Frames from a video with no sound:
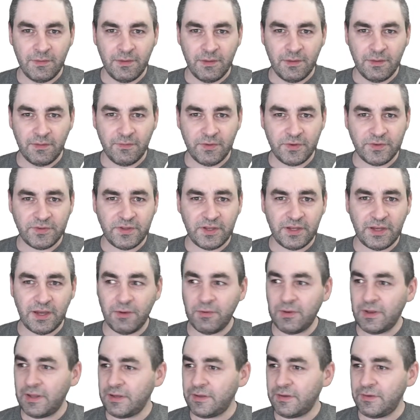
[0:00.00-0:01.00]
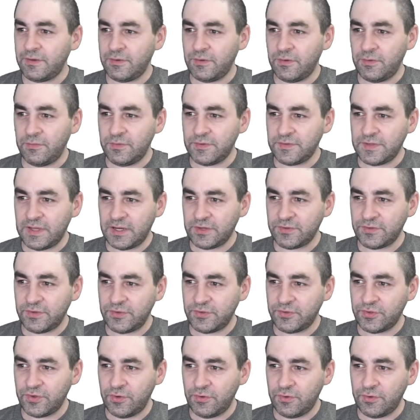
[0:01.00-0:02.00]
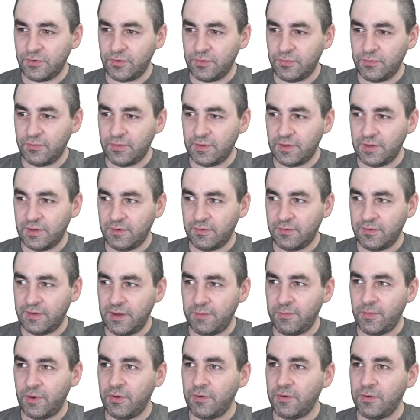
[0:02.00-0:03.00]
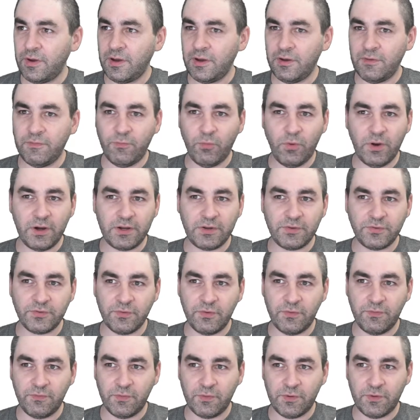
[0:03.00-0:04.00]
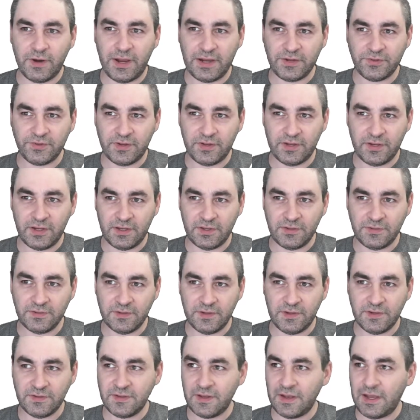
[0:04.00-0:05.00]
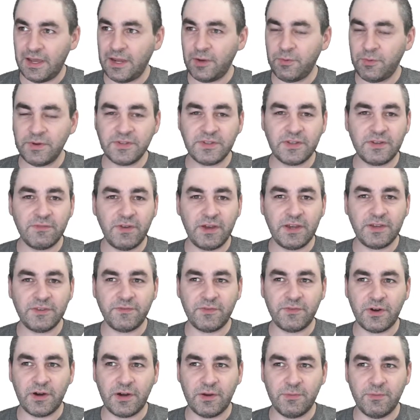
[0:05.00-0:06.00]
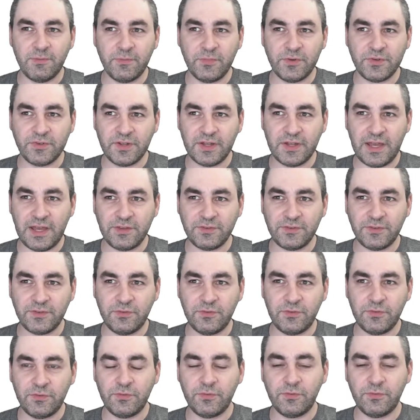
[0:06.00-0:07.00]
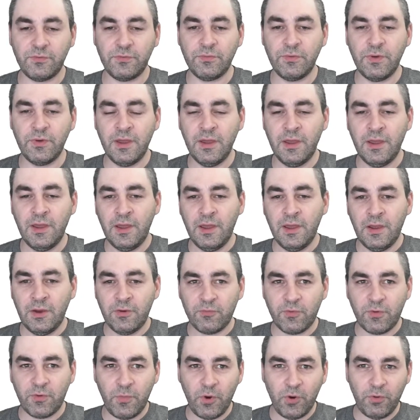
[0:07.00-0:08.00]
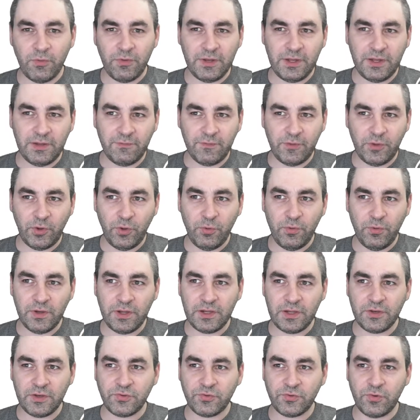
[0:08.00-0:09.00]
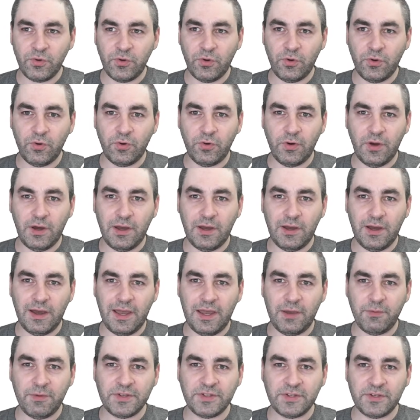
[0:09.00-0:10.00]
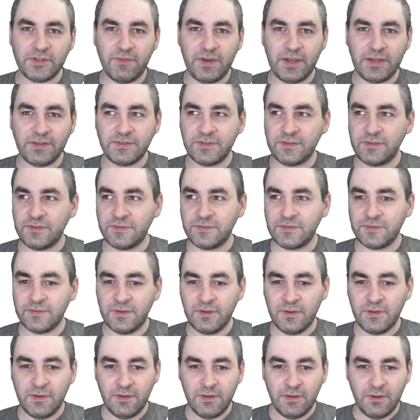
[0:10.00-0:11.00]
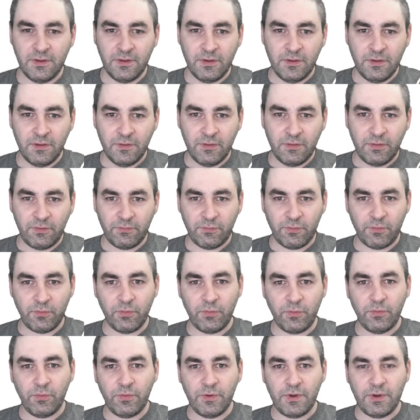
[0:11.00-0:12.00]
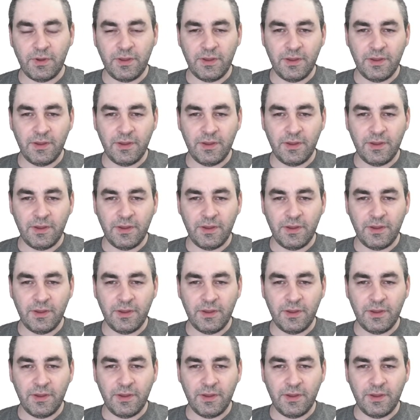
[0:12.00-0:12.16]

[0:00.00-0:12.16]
The first thing I would like to do is actually show you a little demo of what ControlFloor actually does. It is an iOS device farm which allows you to remotely view and control iOS devices through